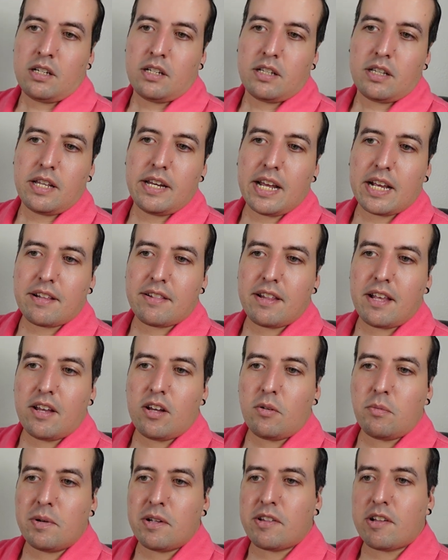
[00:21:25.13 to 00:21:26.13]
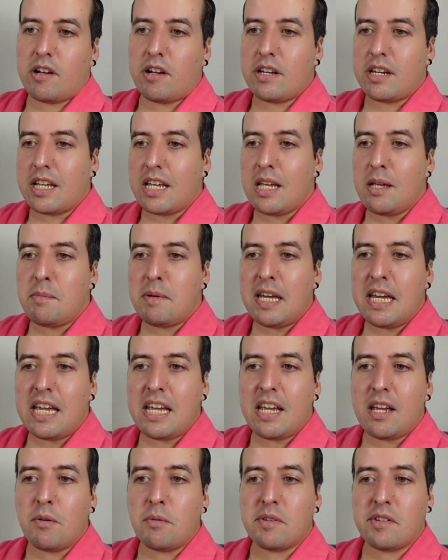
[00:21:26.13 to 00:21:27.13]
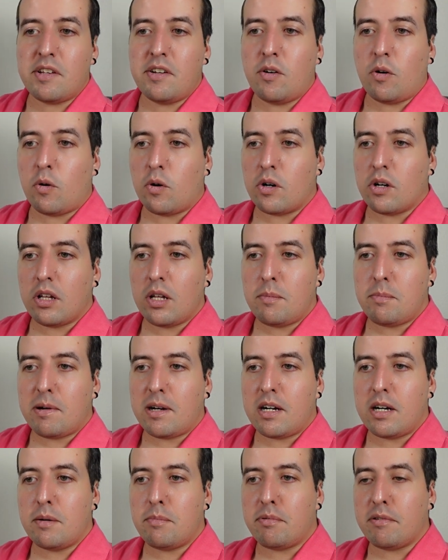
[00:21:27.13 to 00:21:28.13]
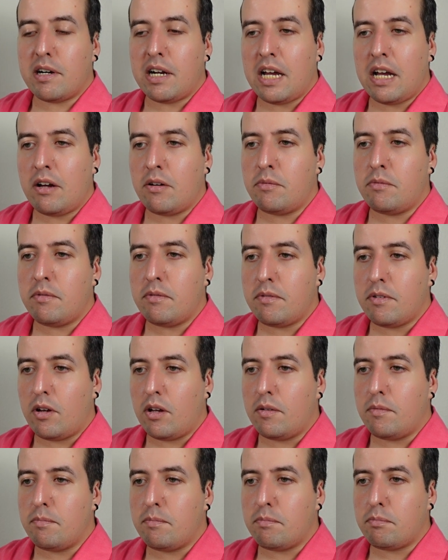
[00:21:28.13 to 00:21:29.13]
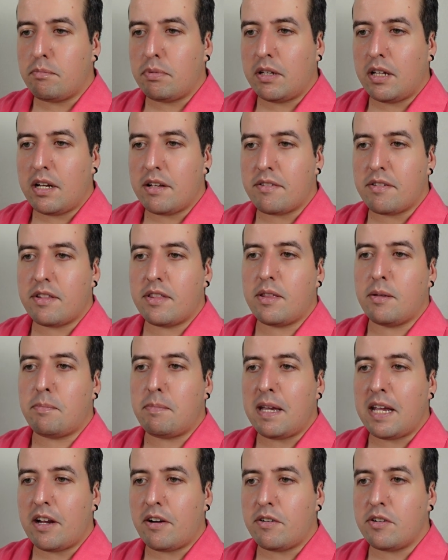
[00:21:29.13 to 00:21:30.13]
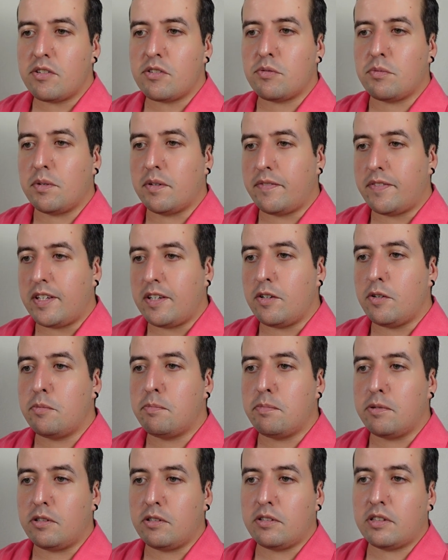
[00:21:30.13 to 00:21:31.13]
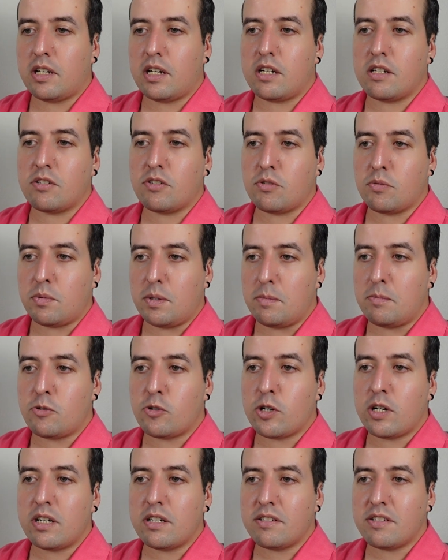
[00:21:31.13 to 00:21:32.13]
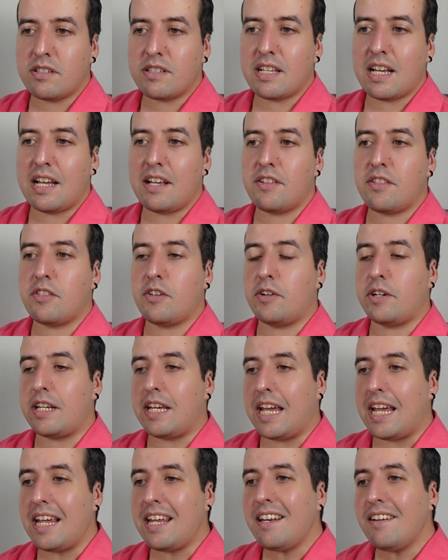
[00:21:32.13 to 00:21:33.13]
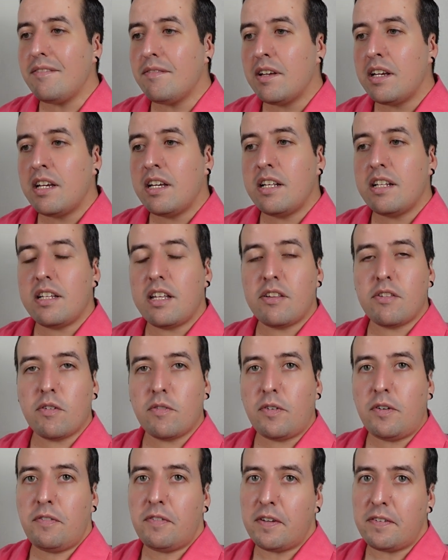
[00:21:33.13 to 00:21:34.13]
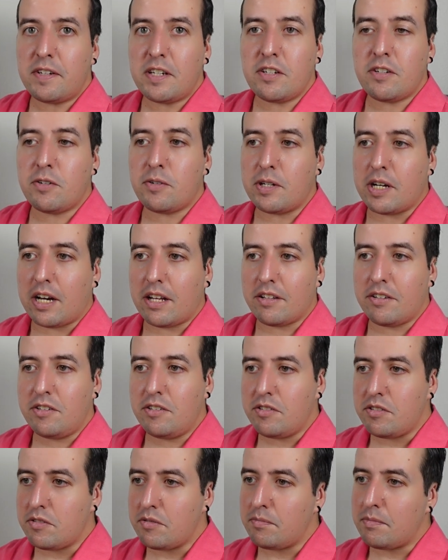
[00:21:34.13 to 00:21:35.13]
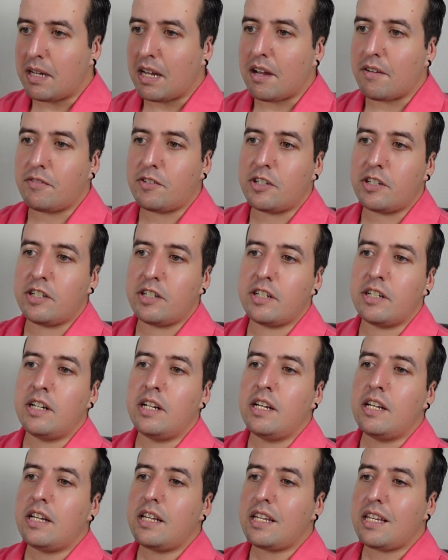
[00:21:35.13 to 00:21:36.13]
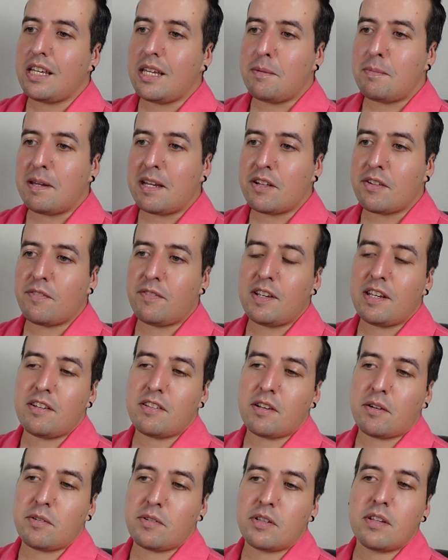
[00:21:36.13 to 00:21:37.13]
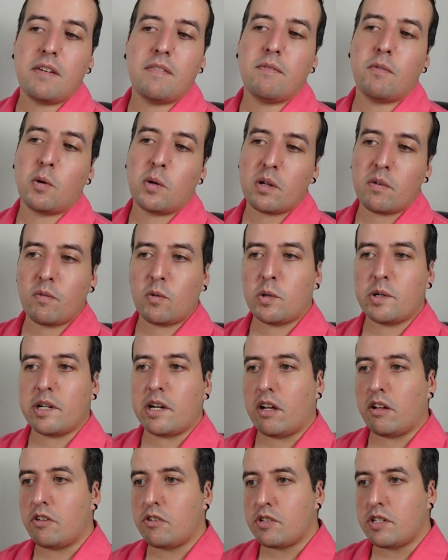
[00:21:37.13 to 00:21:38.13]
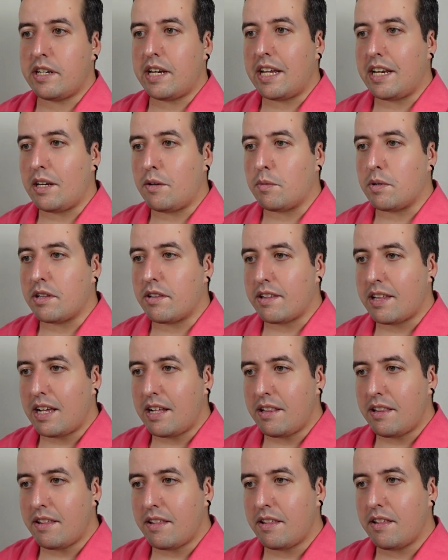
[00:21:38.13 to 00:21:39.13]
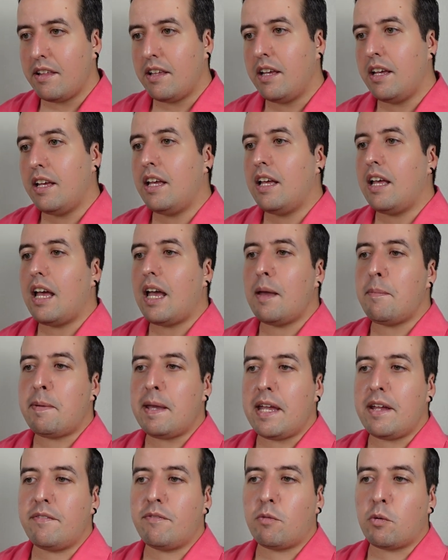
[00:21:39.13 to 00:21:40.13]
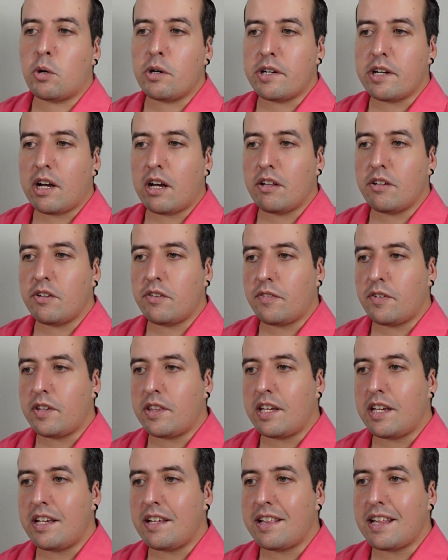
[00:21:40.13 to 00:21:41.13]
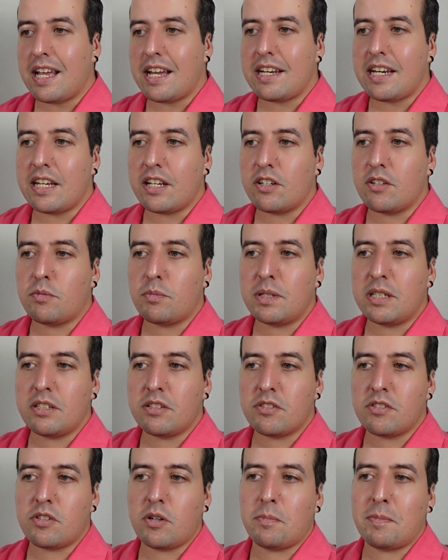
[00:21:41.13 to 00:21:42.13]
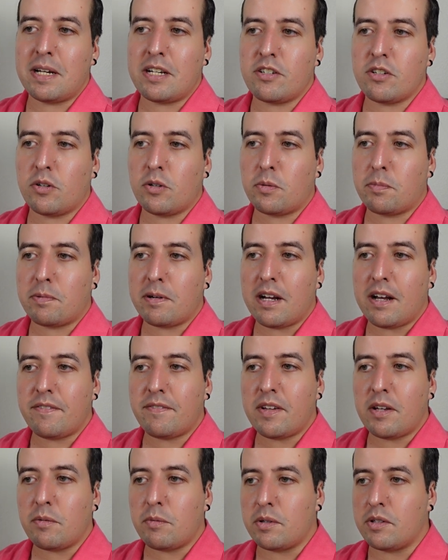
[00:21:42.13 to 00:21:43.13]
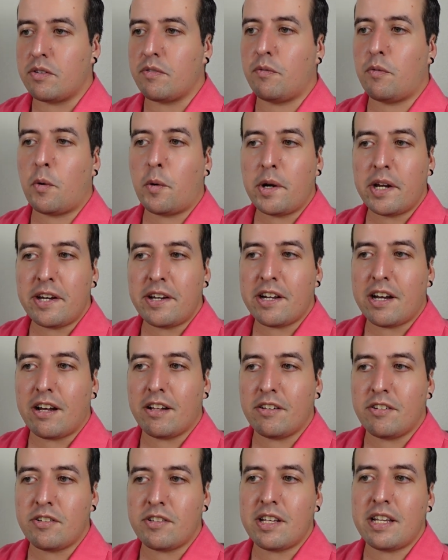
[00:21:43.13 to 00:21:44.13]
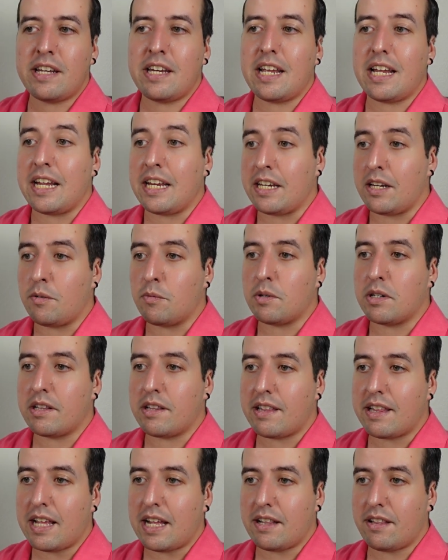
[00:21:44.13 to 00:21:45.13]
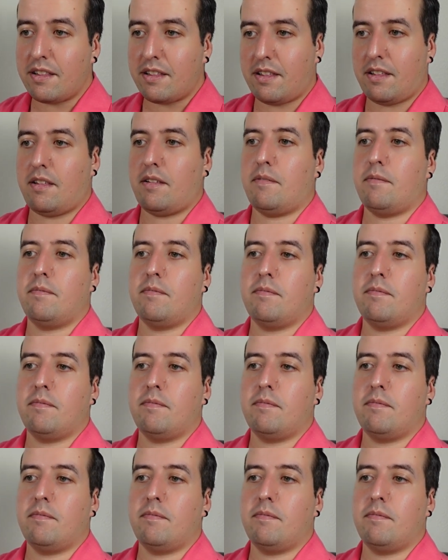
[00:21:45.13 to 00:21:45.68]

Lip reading: The next sale was on eBay. It was an Orla Bar Brown plus the Paris Review Bulldog swim trunks, size 38. They sold for $52. After eBay's fees, I received $44.81. I paid $4 for these at a Goodwill, so my total profit was $40.81.